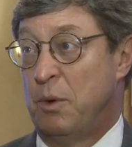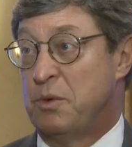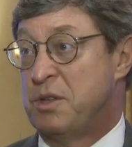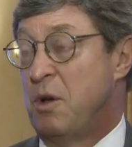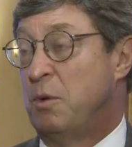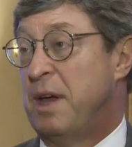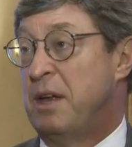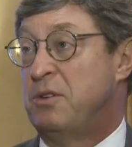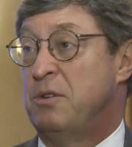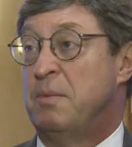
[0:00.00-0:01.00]
We were sold
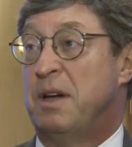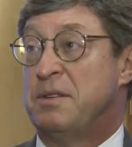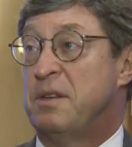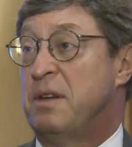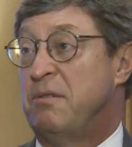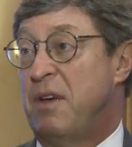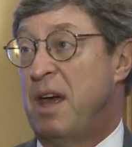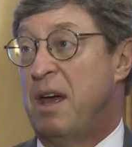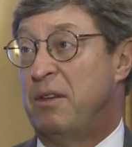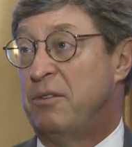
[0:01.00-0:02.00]
out two months in
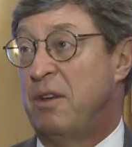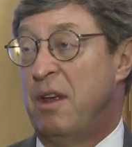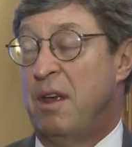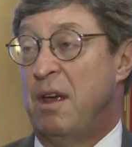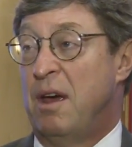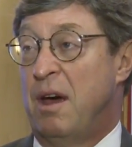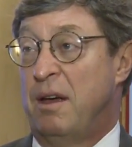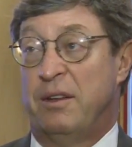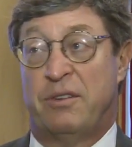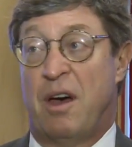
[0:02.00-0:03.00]
advance. Uh,
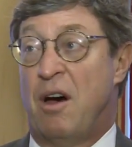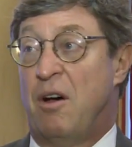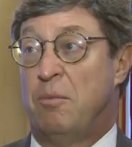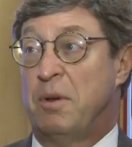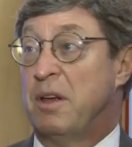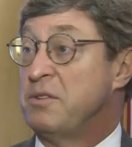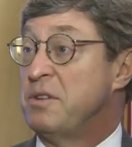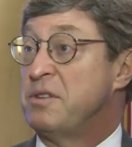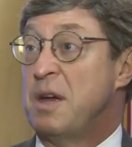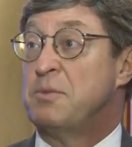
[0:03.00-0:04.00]
it's all because
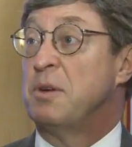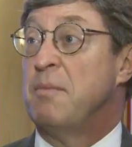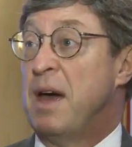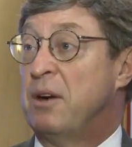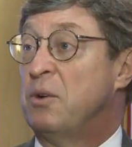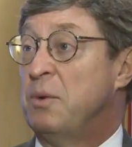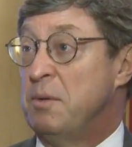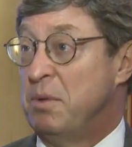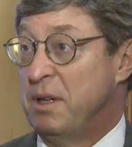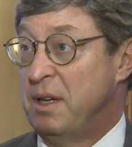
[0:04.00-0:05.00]
of the subject matter,
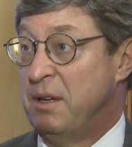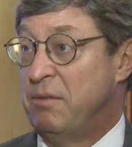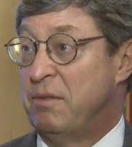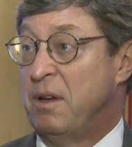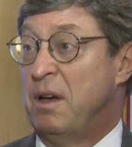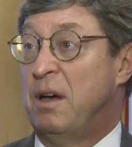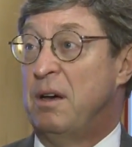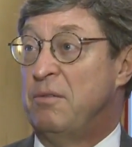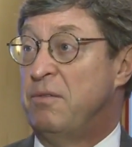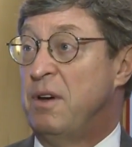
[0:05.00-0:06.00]
we believe, uh,
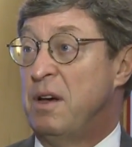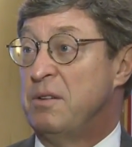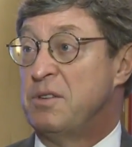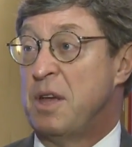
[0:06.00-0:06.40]
of uh,